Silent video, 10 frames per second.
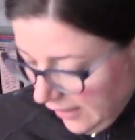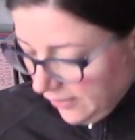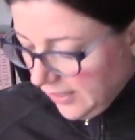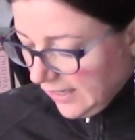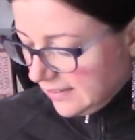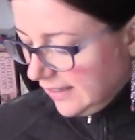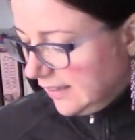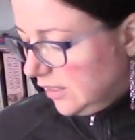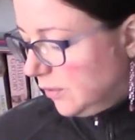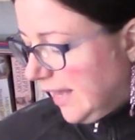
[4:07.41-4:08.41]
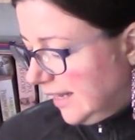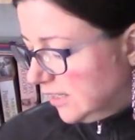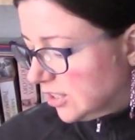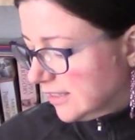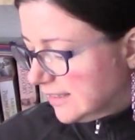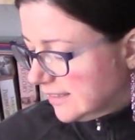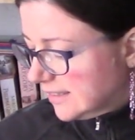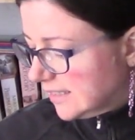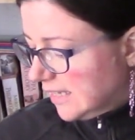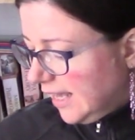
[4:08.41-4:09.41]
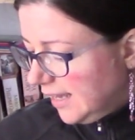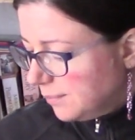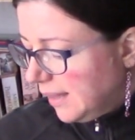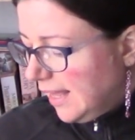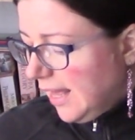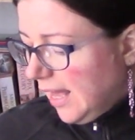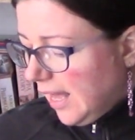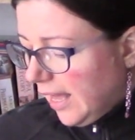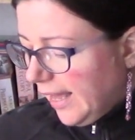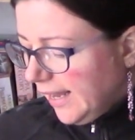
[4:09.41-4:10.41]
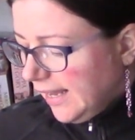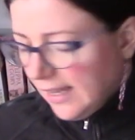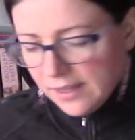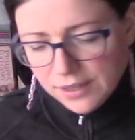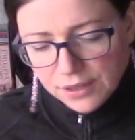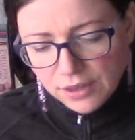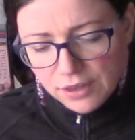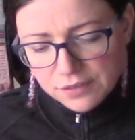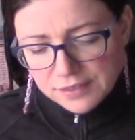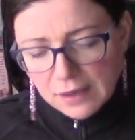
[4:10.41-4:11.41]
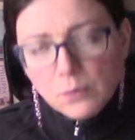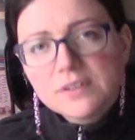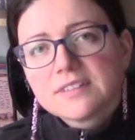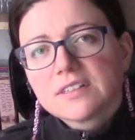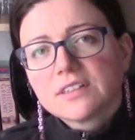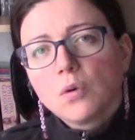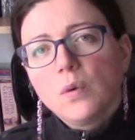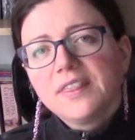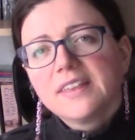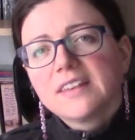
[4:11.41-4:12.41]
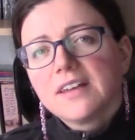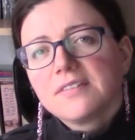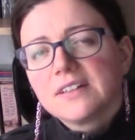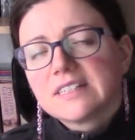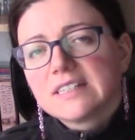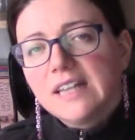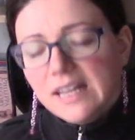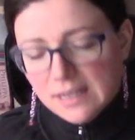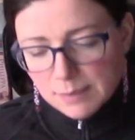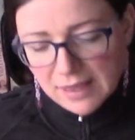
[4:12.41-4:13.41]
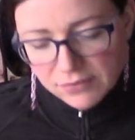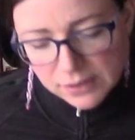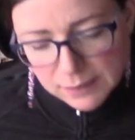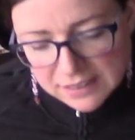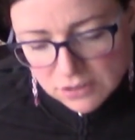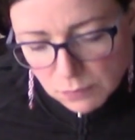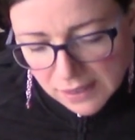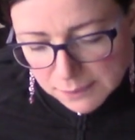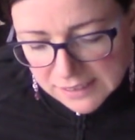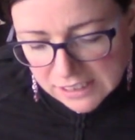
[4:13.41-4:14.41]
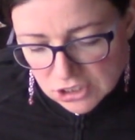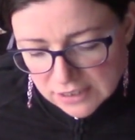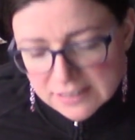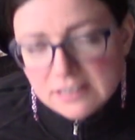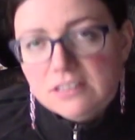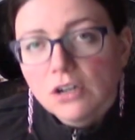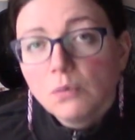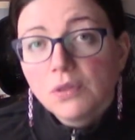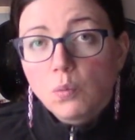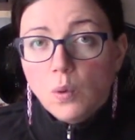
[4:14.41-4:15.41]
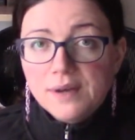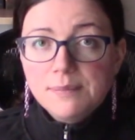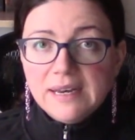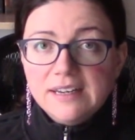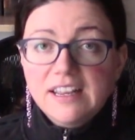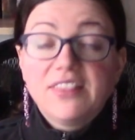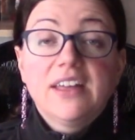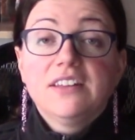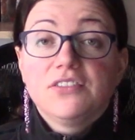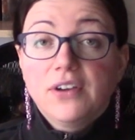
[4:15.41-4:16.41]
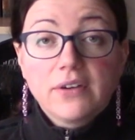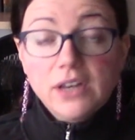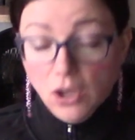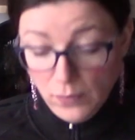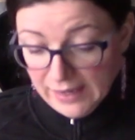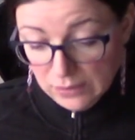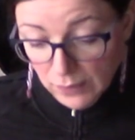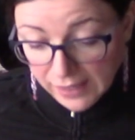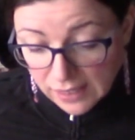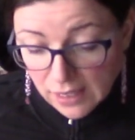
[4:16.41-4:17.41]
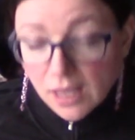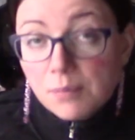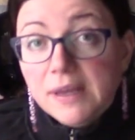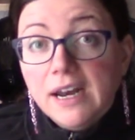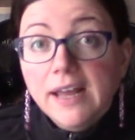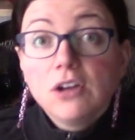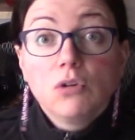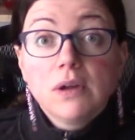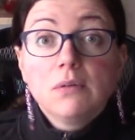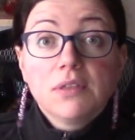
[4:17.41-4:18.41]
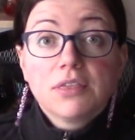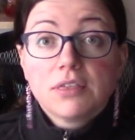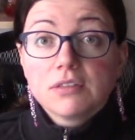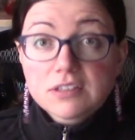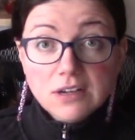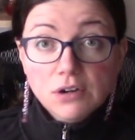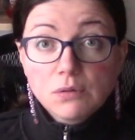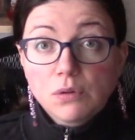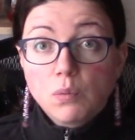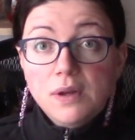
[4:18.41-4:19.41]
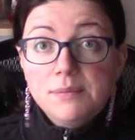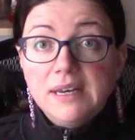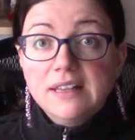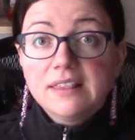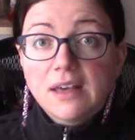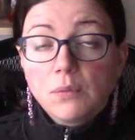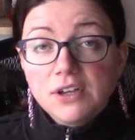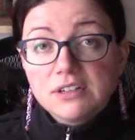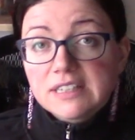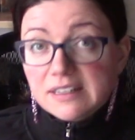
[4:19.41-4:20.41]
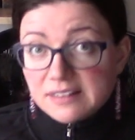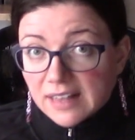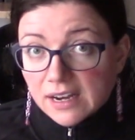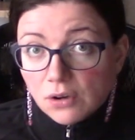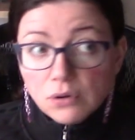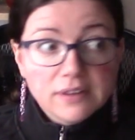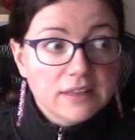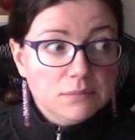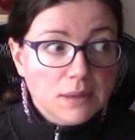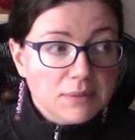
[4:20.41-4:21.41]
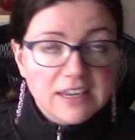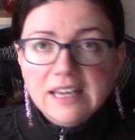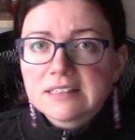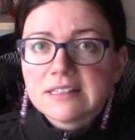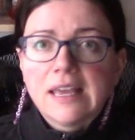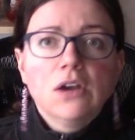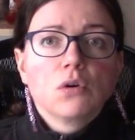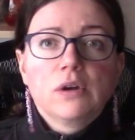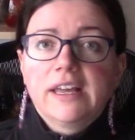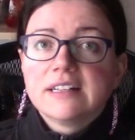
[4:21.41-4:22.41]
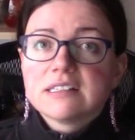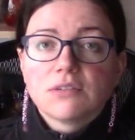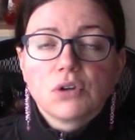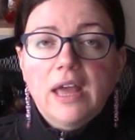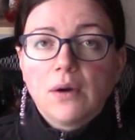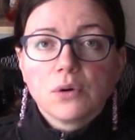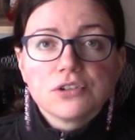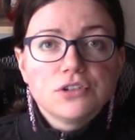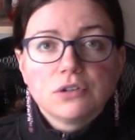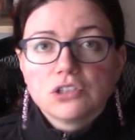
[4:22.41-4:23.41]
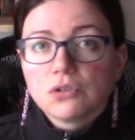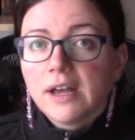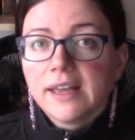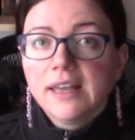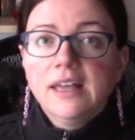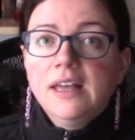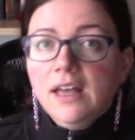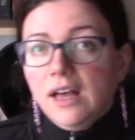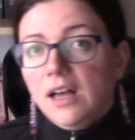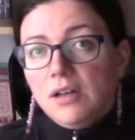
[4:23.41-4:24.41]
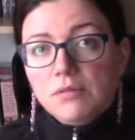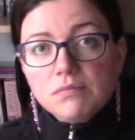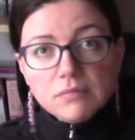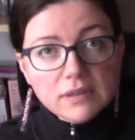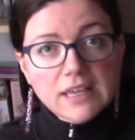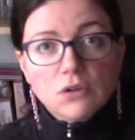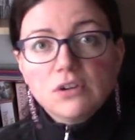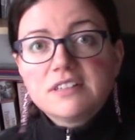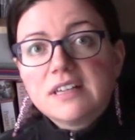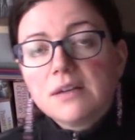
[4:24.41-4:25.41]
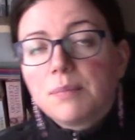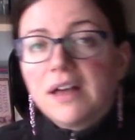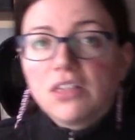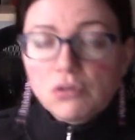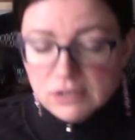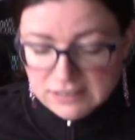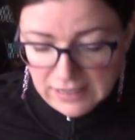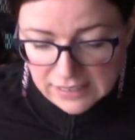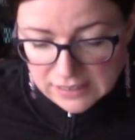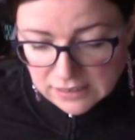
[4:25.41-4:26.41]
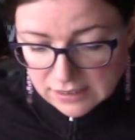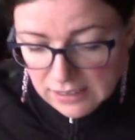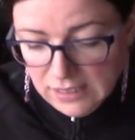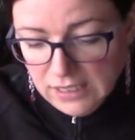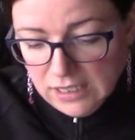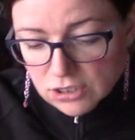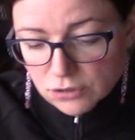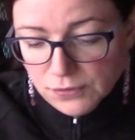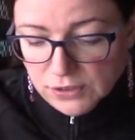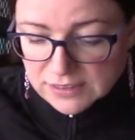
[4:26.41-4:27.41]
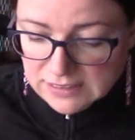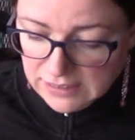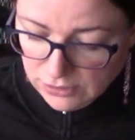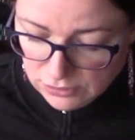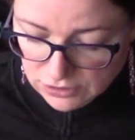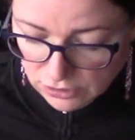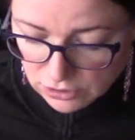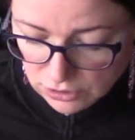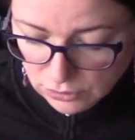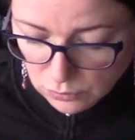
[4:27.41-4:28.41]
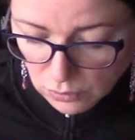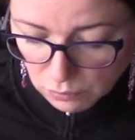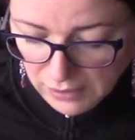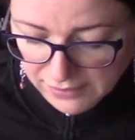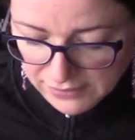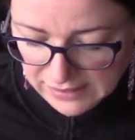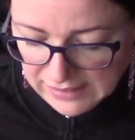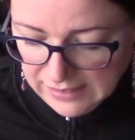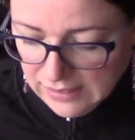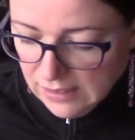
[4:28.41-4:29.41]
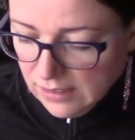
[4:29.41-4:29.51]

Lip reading: The next thing that you can adjust is the time. That was the one thing that I found slightly baffling because the recommendation is to start with 1 minute, and that is very low anyway. But I agree with starting with 1 minute, and that way you can test that out, and then maybe the next day or like in several hours you can try increasing it by 30-second intervals until you start to arrive at the